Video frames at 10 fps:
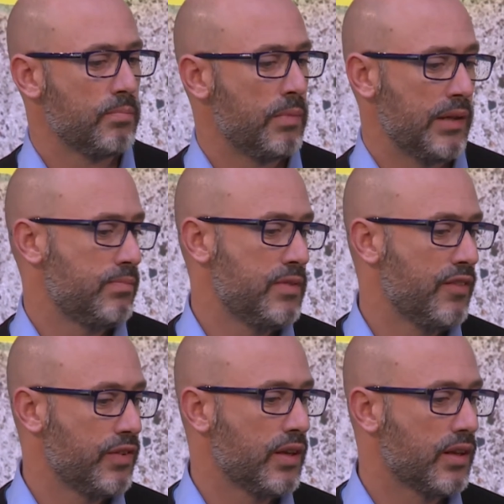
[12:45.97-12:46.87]
but
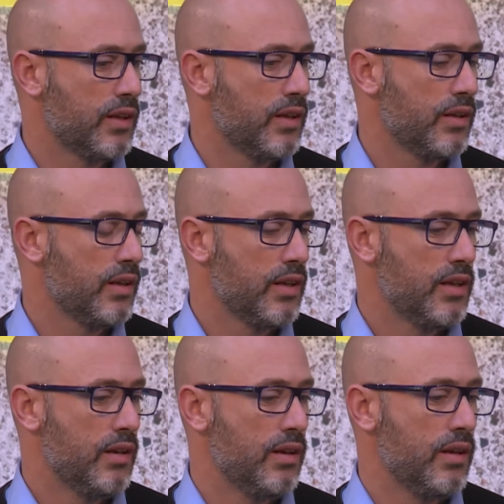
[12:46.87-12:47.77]
definitely,
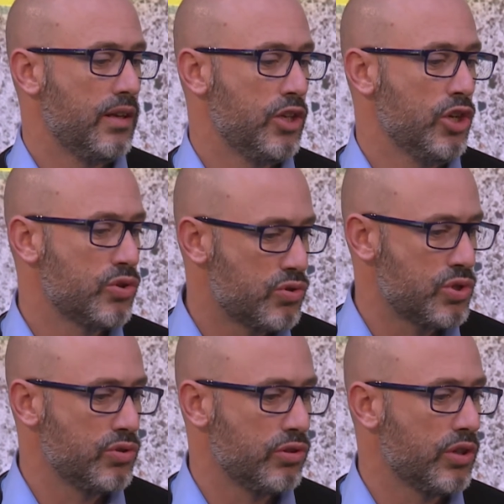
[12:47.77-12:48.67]
you know,
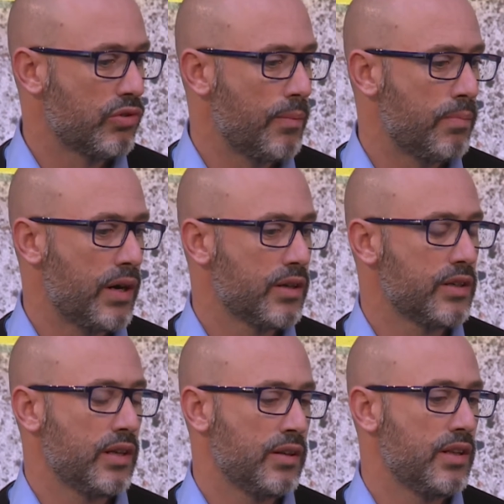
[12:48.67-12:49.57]
choosing the right
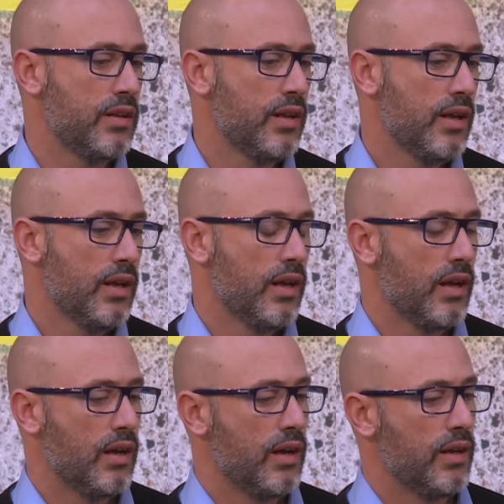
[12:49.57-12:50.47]
partner
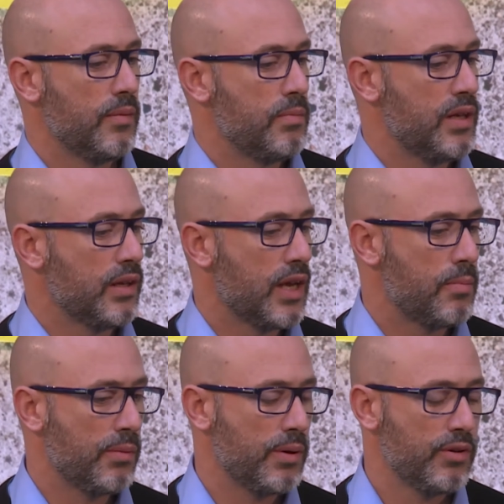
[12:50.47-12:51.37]
and being
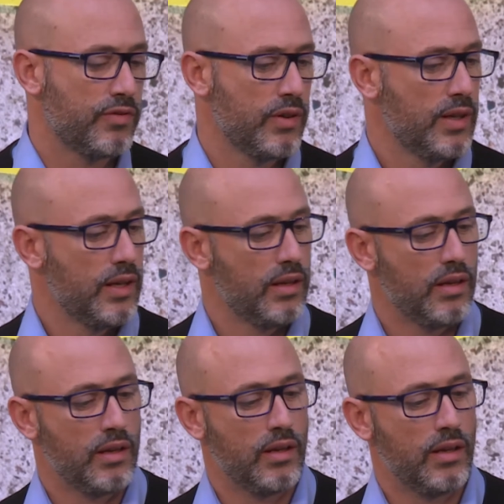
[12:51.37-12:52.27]
capable of
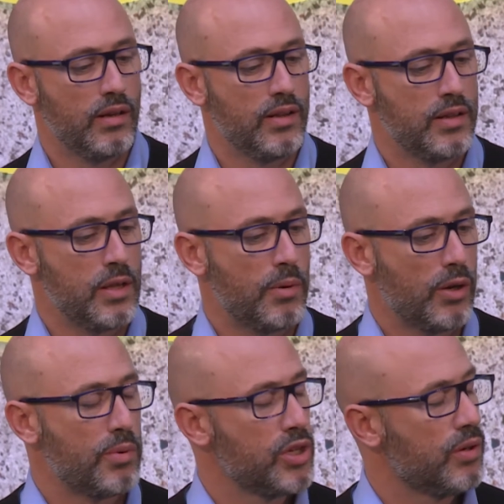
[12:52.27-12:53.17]

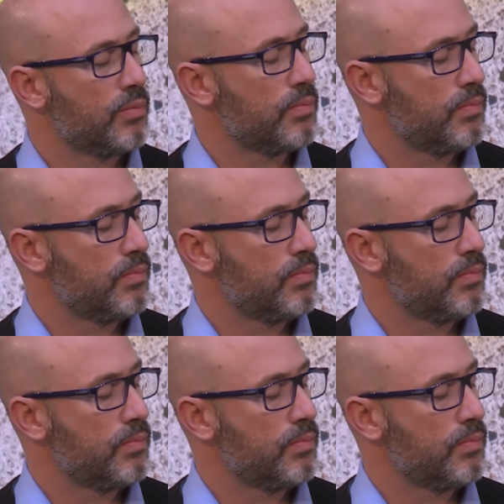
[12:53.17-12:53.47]
developing your